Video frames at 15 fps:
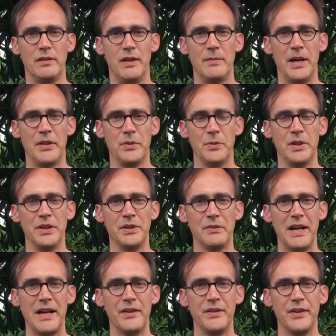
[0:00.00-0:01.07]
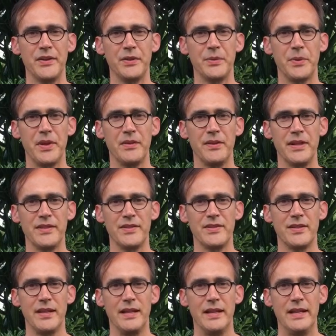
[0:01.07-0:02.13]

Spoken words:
about the world around us, whether it's